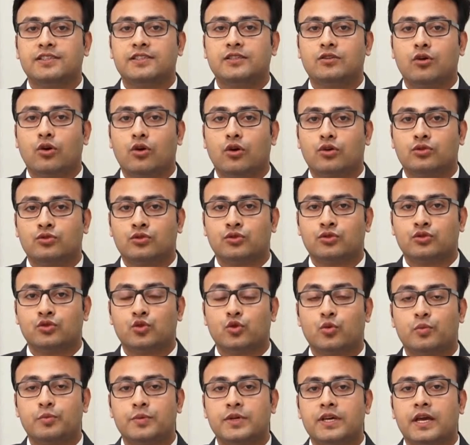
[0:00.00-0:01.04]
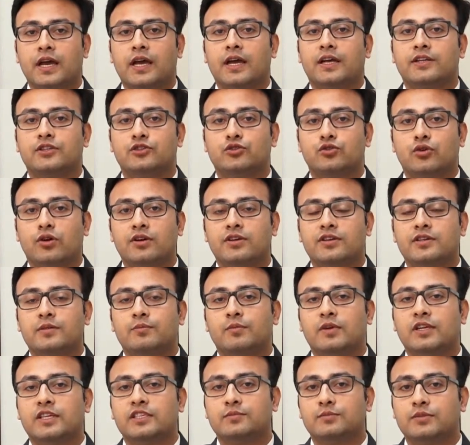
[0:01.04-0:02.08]
in arthroscopy and joint
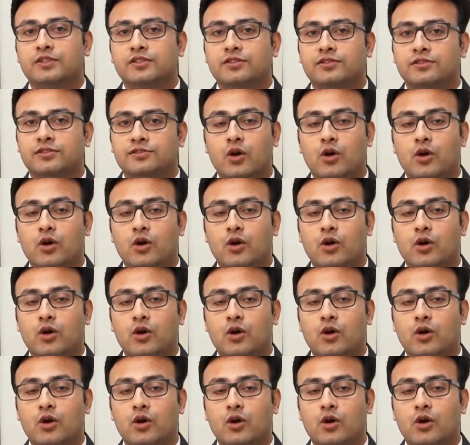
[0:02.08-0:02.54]
replacement surgery.